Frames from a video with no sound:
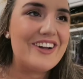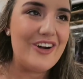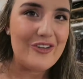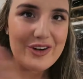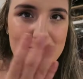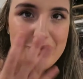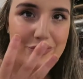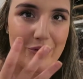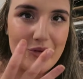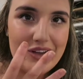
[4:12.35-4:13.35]
Goal number
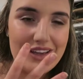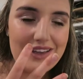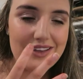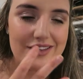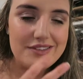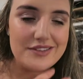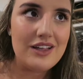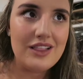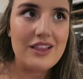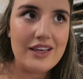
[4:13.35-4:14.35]
4 is
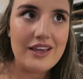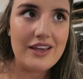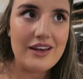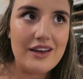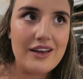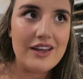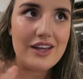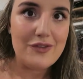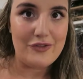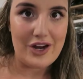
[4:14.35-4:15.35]
clean
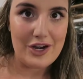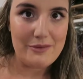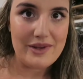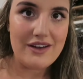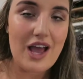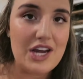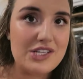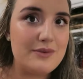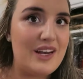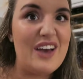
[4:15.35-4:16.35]
environment. I
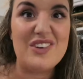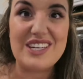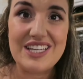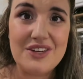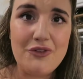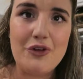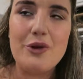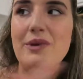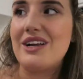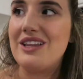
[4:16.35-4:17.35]
just want to have a clean
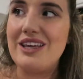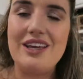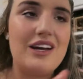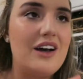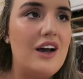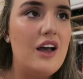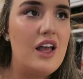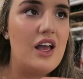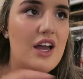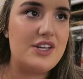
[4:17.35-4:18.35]
room, a clean car.
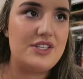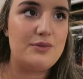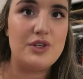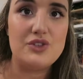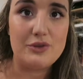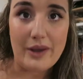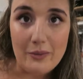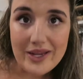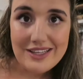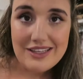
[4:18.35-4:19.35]
I just want to do my
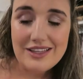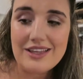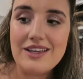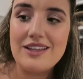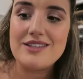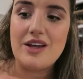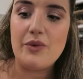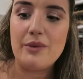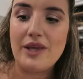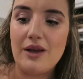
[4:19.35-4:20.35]
weekly cleans. I
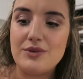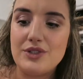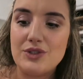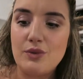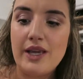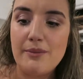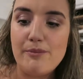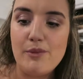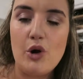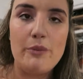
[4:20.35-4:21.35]
want to be able to
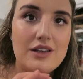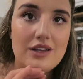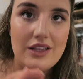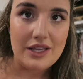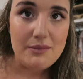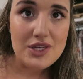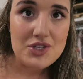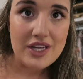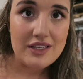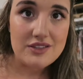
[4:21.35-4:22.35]
sweep, mop, clean my
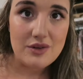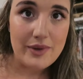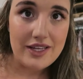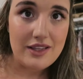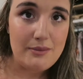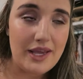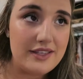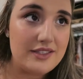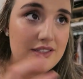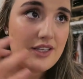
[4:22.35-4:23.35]
sheets on a weekly
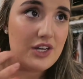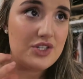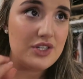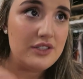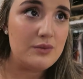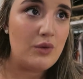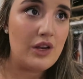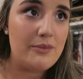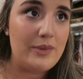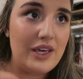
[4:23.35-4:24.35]
basis. I just
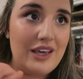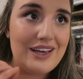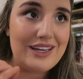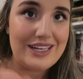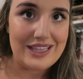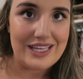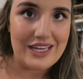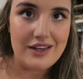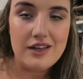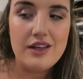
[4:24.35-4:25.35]
want to be
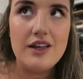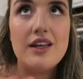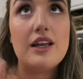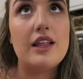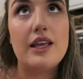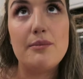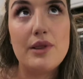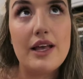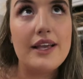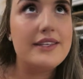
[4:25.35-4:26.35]
clean. Clean
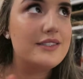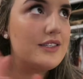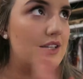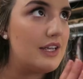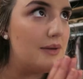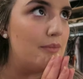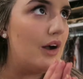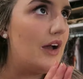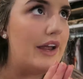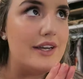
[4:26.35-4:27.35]
place, clean
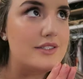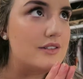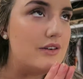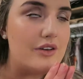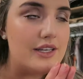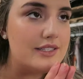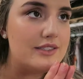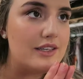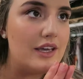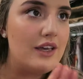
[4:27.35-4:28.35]
mind,
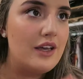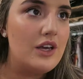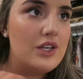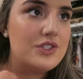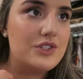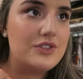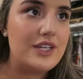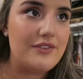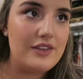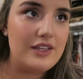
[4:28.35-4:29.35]
honestly. So
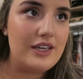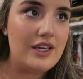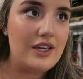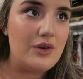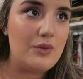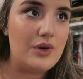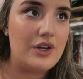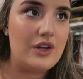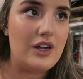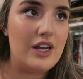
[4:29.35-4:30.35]
definitely want
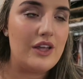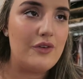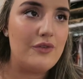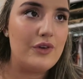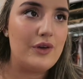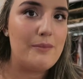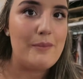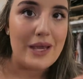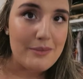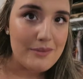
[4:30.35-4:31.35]
to kind of
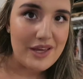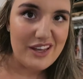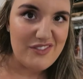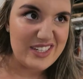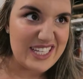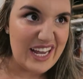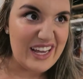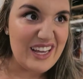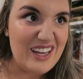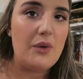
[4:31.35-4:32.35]
make my bed every
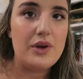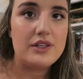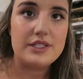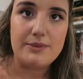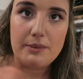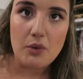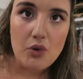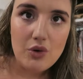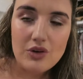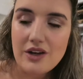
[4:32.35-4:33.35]
day. I want to just be
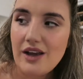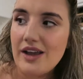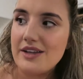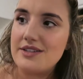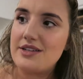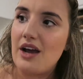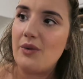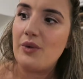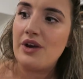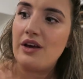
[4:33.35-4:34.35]
more organized. I
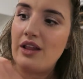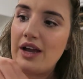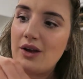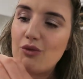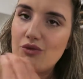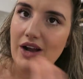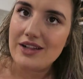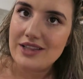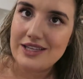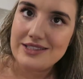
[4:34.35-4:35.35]
want to like
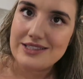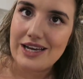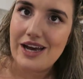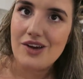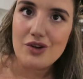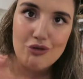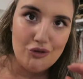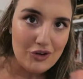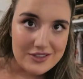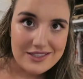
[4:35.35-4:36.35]
write things down,
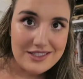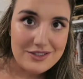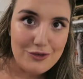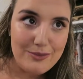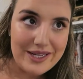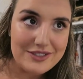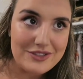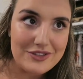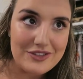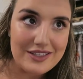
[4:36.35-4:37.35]
cross things off my
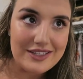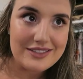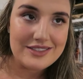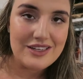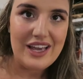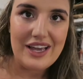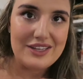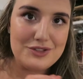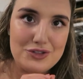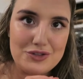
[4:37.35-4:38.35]
to-do list,
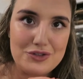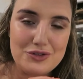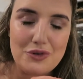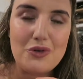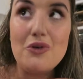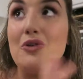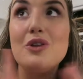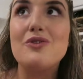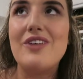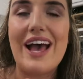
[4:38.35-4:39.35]
and do
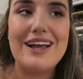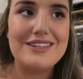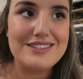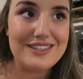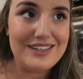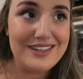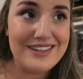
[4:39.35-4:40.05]
all of that.